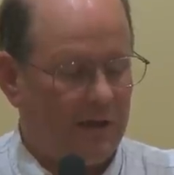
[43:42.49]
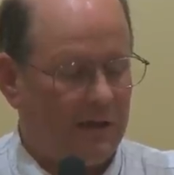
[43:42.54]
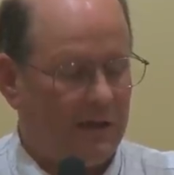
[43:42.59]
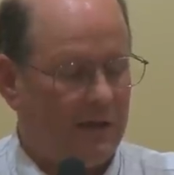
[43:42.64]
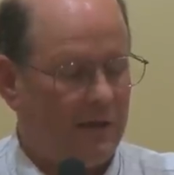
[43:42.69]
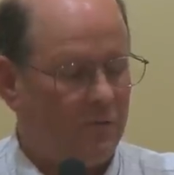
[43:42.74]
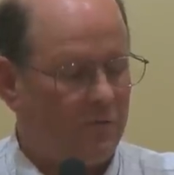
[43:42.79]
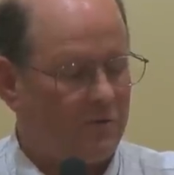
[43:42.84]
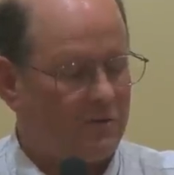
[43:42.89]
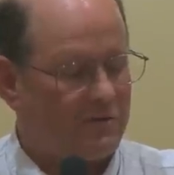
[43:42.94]

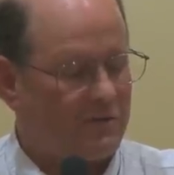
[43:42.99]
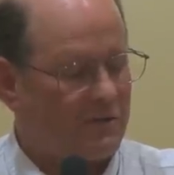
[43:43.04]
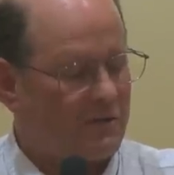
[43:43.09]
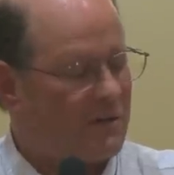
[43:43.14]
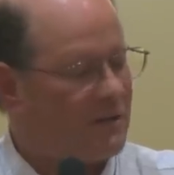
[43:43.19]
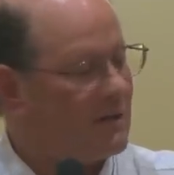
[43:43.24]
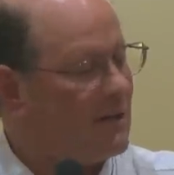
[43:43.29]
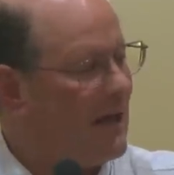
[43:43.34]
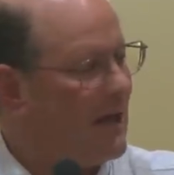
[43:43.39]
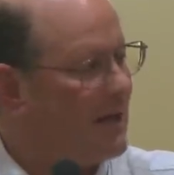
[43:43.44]
He was
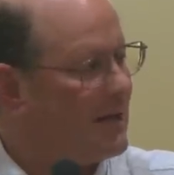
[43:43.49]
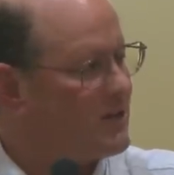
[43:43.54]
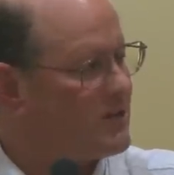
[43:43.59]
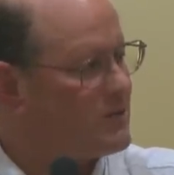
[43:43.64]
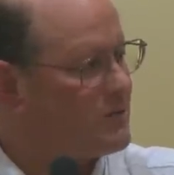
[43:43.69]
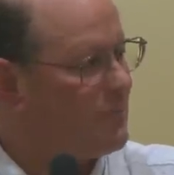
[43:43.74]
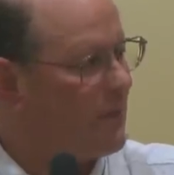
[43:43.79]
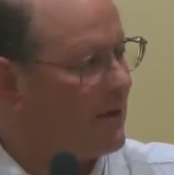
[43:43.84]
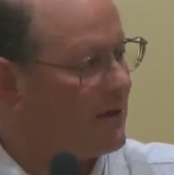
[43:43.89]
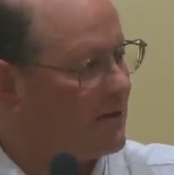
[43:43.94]
not
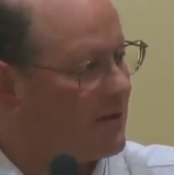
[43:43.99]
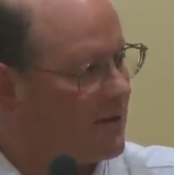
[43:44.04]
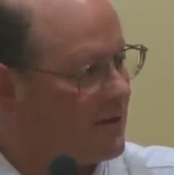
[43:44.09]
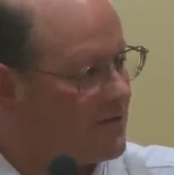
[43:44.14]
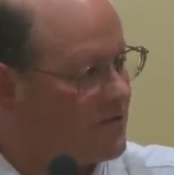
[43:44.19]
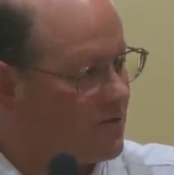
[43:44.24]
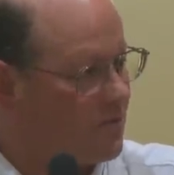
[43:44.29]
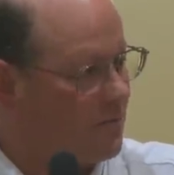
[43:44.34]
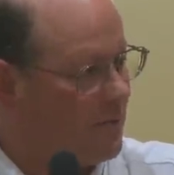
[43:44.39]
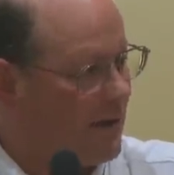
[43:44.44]
expecting
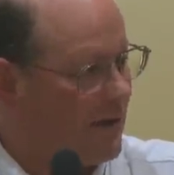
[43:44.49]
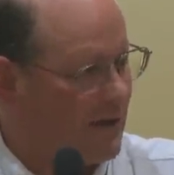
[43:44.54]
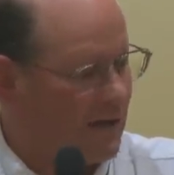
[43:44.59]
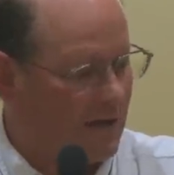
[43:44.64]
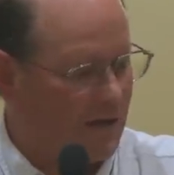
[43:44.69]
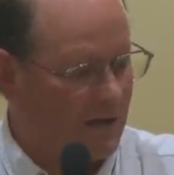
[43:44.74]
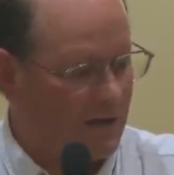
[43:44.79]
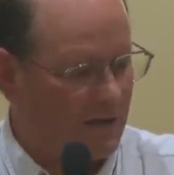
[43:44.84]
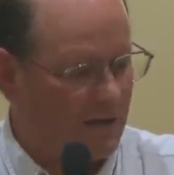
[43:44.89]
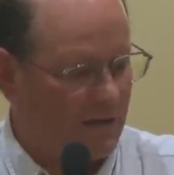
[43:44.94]
so many.
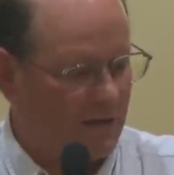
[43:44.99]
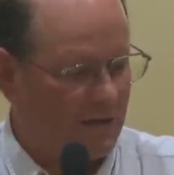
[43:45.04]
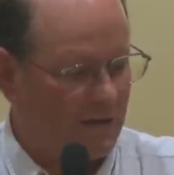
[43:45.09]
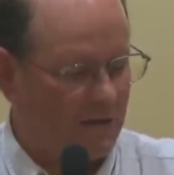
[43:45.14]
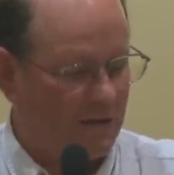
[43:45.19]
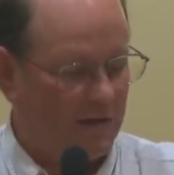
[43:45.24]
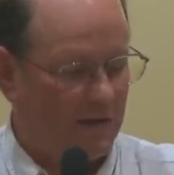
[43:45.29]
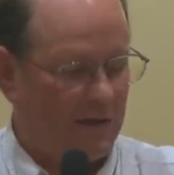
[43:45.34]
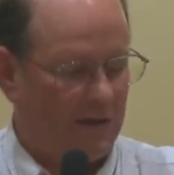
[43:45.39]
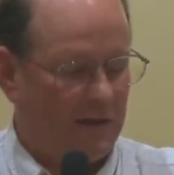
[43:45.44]

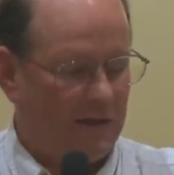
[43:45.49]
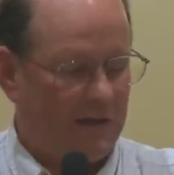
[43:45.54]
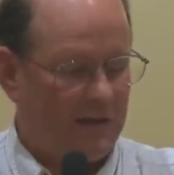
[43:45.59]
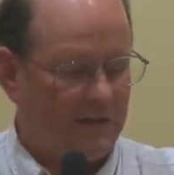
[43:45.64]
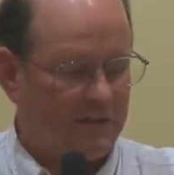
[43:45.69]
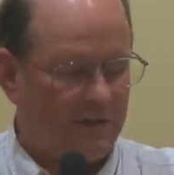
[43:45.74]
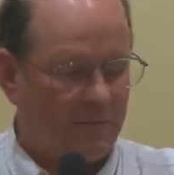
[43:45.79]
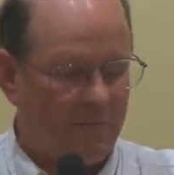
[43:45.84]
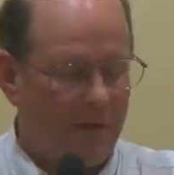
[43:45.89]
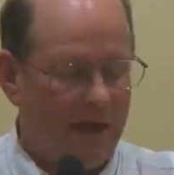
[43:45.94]
He
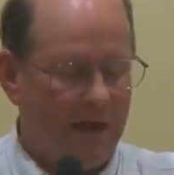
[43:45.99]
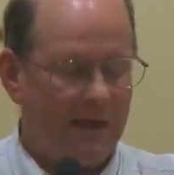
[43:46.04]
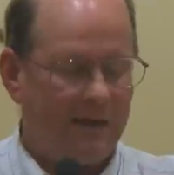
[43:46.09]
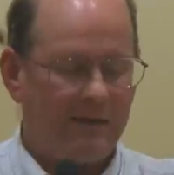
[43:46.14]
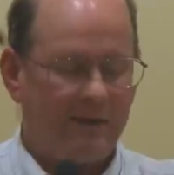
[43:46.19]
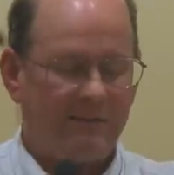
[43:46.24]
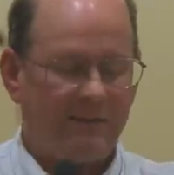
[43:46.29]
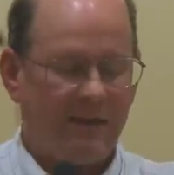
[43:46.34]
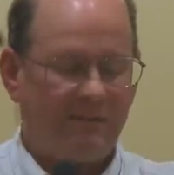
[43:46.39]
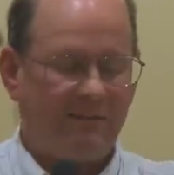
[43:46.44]

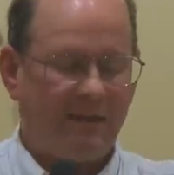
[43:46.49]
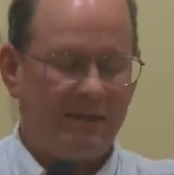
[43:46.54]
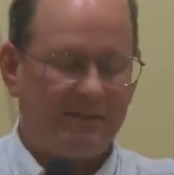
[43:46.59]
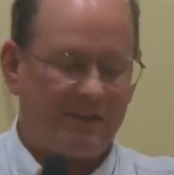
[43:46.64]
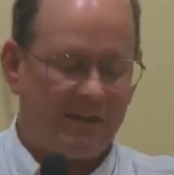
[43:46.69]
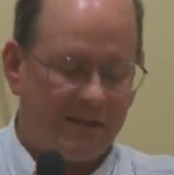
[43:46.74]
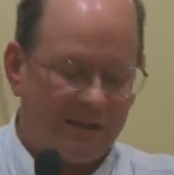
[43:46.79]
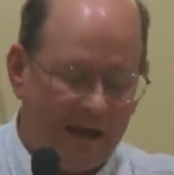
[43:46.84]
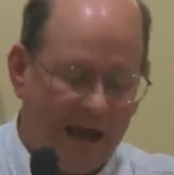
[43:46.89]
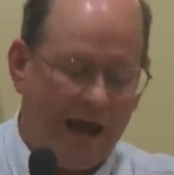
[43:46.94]
demanded that they
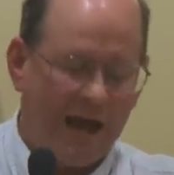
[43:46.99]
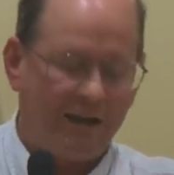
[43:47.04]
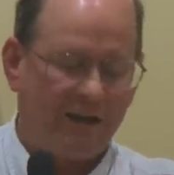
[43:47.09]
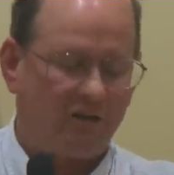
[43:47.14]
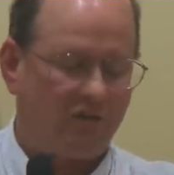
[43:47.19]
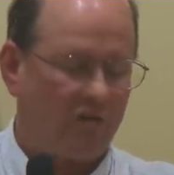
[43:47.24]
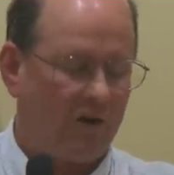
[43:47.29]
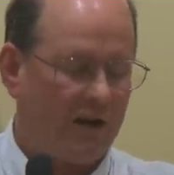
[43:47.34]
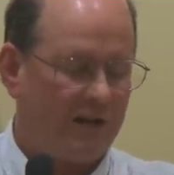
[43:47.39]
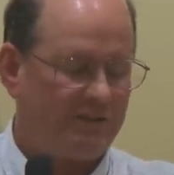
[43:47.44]
deny
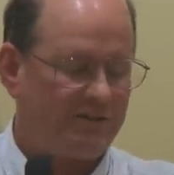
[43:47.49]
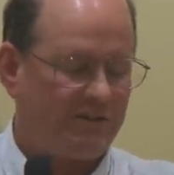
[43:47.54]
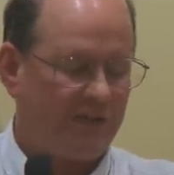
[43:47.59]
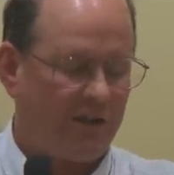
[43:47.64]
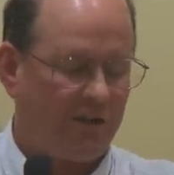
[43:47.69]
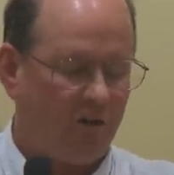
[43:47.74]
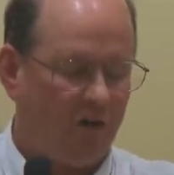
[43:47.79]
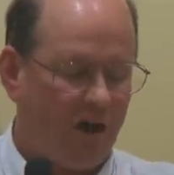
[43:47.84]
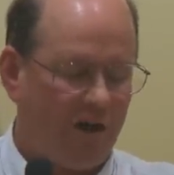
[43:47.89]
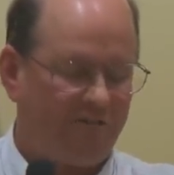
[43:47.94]
Christ
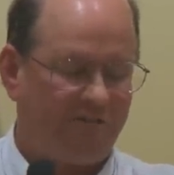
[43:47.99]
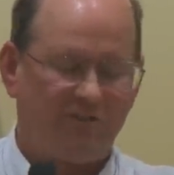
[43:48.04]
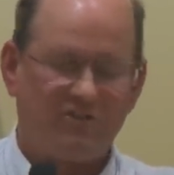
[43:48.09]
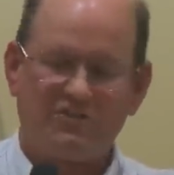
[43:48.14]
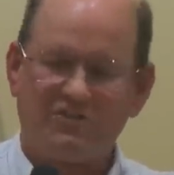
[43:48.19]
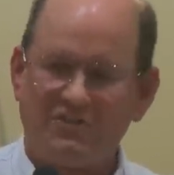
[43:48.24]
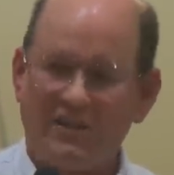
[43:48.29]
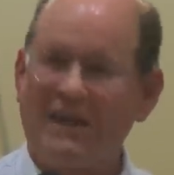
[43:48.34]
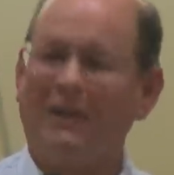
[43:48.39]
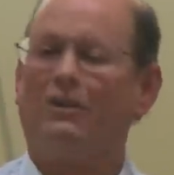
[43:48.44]
and offer
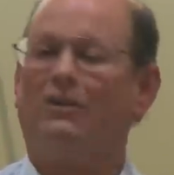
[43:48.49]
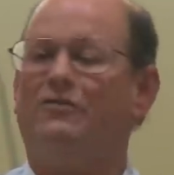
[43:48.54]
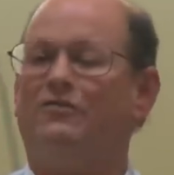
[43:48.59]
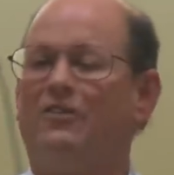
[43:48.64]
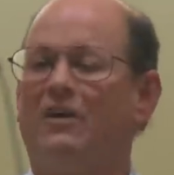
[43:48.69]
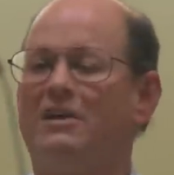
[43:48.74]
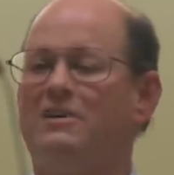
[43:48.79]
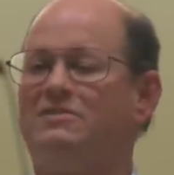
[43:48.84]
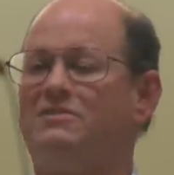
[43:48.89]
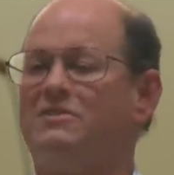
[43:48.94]

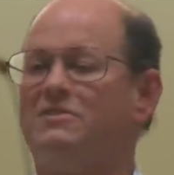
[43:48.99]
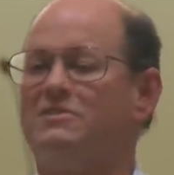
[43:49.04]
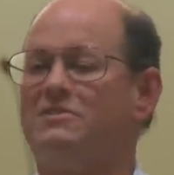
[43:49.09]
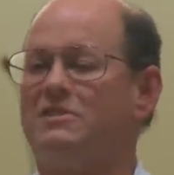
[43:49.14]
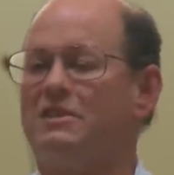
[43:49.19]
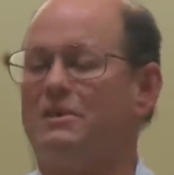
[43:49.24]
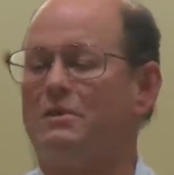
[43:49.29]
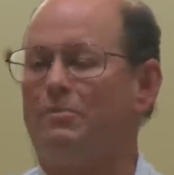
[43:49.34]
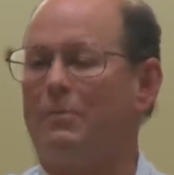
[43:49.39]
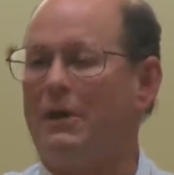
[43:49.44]
sacrifices
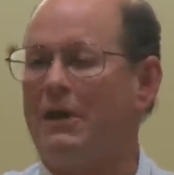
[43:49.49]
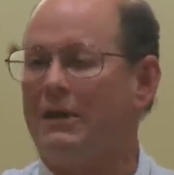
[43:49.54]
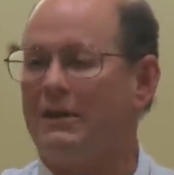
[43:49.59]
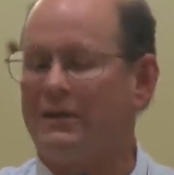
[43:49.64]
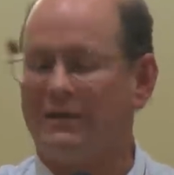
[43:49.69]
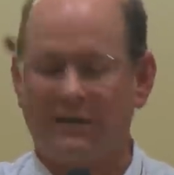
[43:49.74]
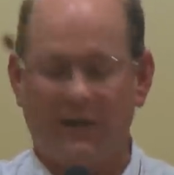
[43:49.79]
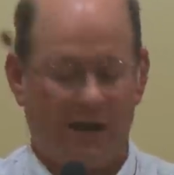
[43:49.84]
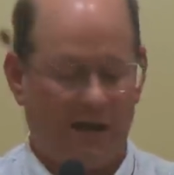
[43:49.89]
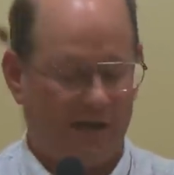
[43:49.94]
to the
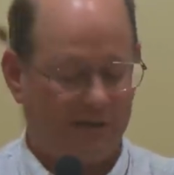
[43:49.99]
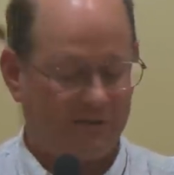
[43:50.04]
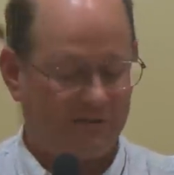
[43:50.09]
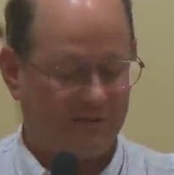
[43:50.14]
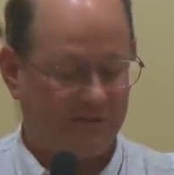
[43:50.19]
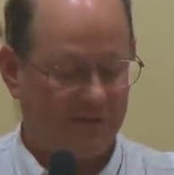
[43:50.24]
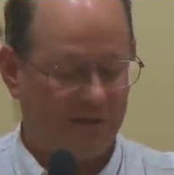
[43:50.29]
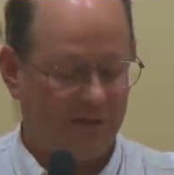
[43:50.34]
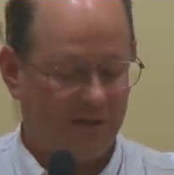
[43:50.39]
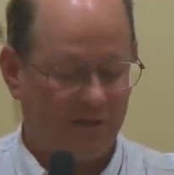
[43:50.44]
pagan
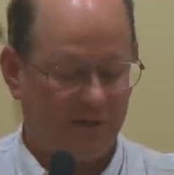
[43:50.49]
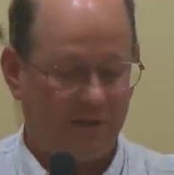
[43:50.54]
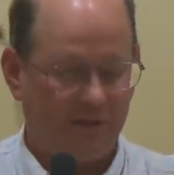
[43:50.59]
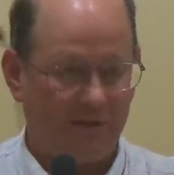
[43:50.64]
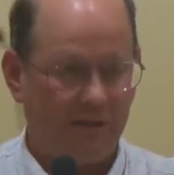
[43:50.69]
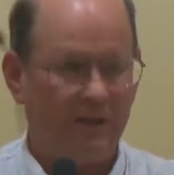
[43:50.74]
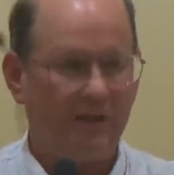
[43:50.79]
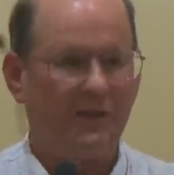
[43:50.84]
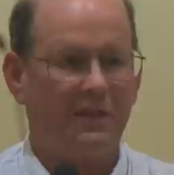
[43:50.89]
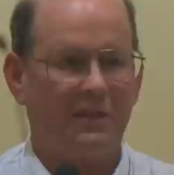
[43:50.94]
gods.
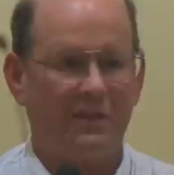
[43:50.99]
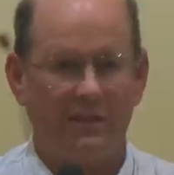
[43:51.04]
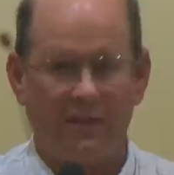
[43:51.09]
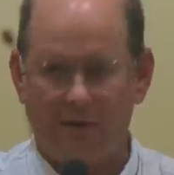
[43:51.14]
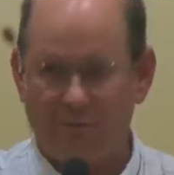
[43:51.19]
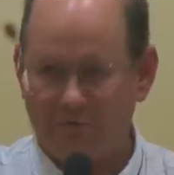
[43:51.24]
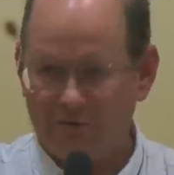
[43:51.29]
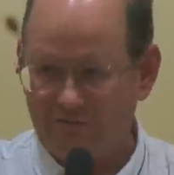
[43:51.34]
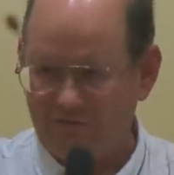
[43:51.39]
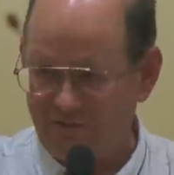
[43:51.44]

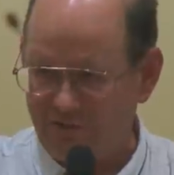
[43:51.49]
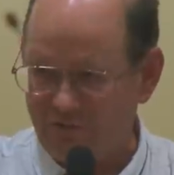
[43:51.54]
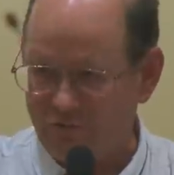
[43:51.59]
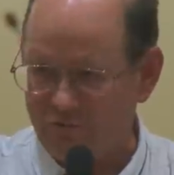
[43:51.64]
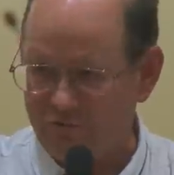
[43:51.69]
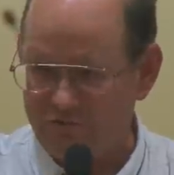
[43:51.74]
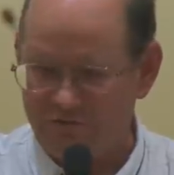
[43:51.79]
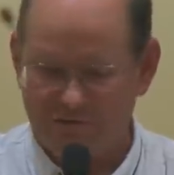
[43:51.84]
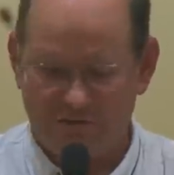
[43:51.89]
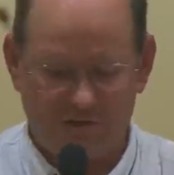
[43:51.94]
They
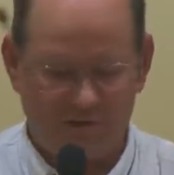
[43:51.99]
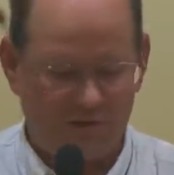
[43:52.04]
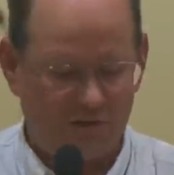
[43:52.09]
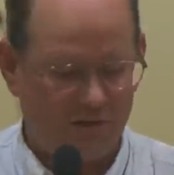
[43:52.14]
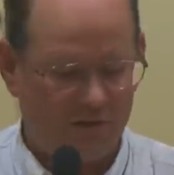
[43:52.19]
refused.